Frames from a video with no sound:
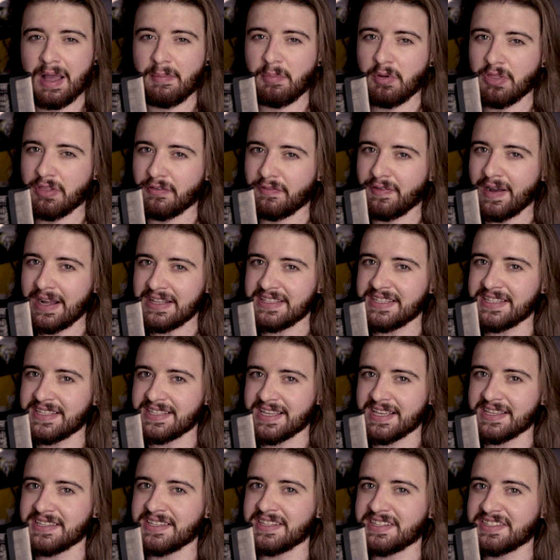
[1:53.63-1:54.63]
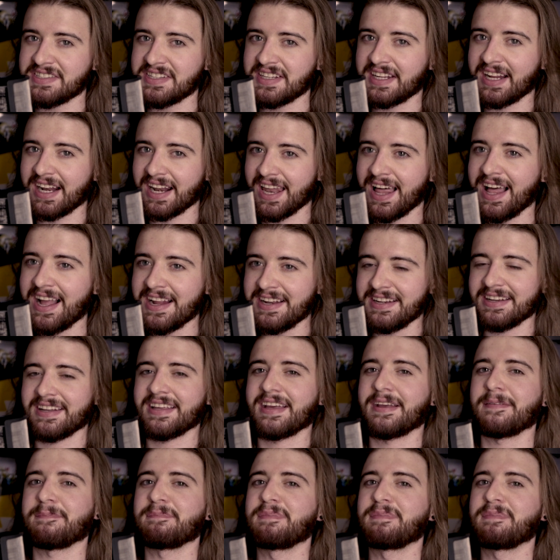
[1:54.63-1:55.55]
But the fact he says he's declined it.